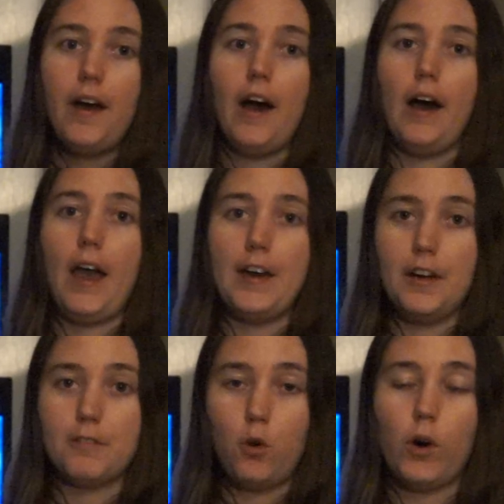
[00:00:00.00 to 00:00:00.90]
And
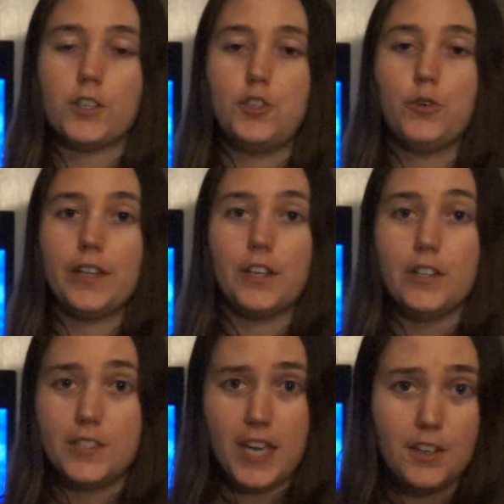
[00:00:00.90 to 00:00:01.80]
of course, you can
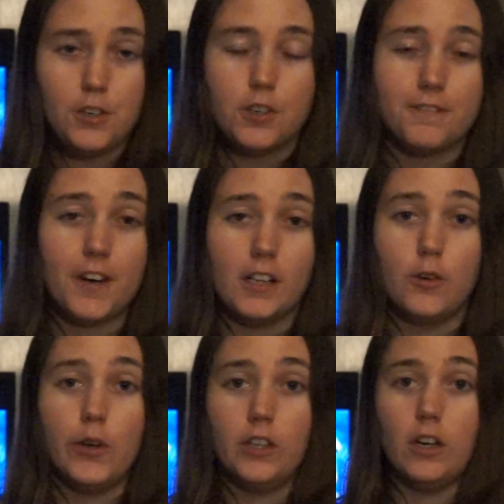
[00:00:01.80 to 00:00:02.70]
continue to
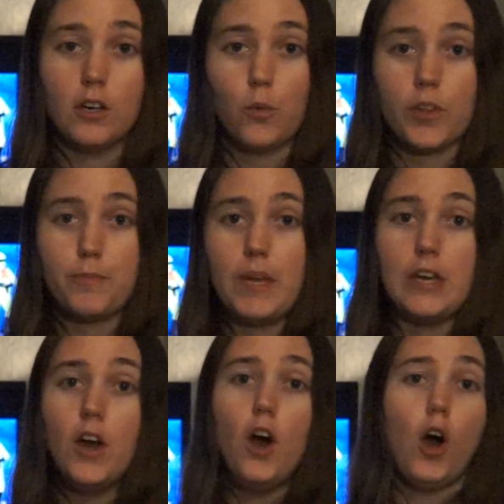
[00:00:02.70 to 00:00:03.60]
follow along with me
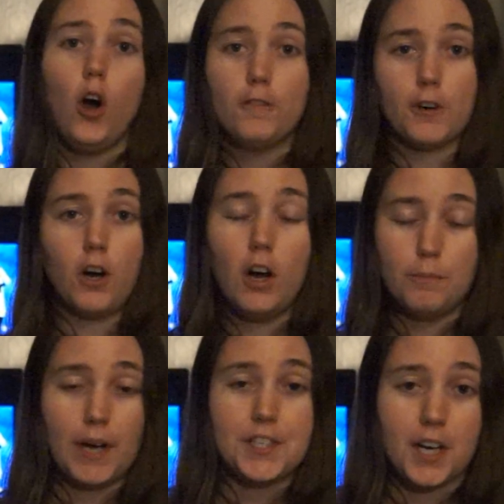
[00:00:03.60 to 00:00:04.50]
over on
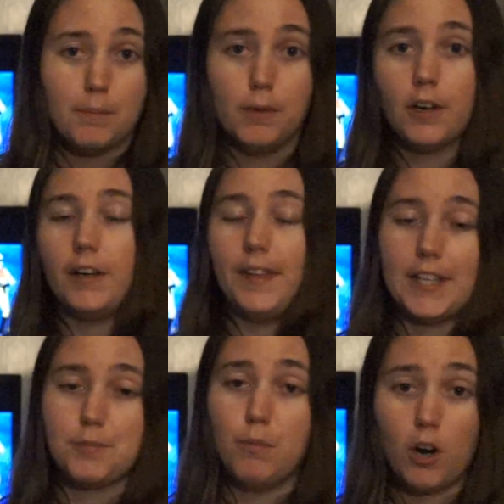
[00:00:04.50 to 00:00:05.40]
my Tumblr, and
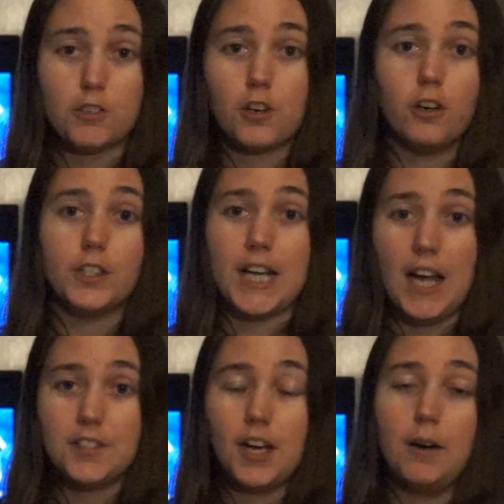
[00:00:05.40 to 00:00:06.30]
that's
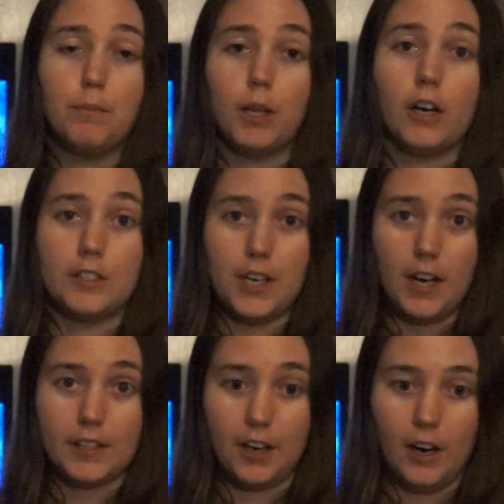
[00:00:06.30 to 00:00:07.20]

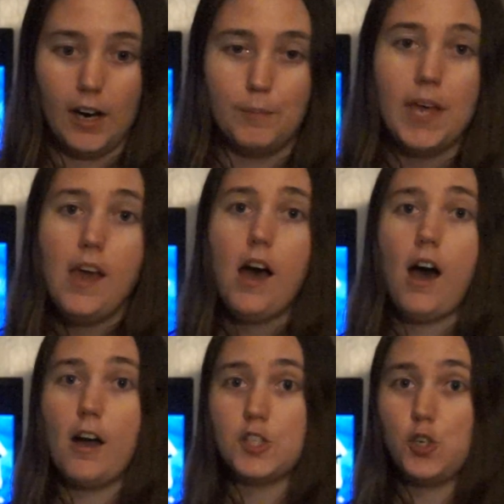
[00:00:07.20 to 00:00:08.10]
marsgirl.tumblr.com.
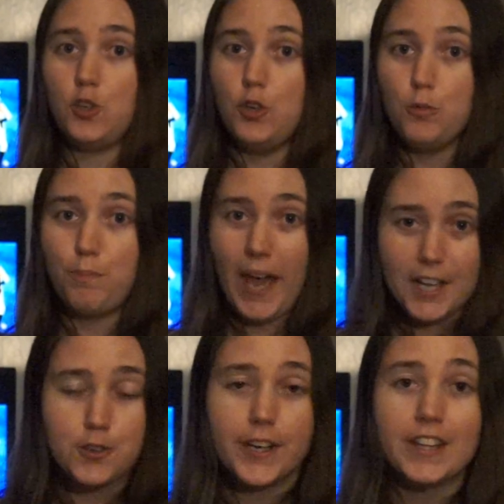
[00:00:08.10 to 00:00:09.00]
To you
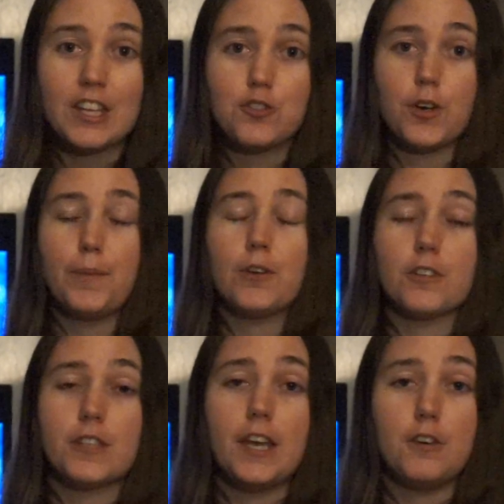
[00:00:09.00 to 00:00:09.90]
Patreon
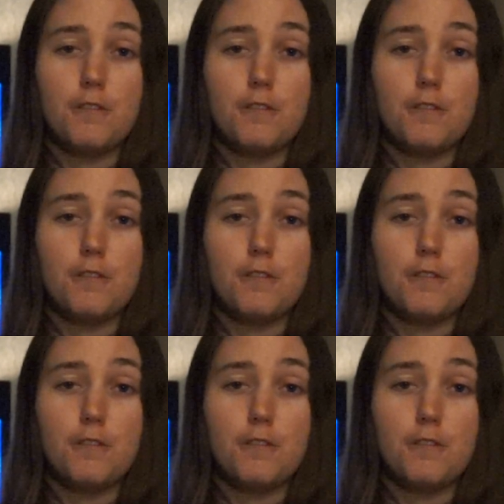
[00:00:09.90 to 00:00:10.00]
contributors, thank you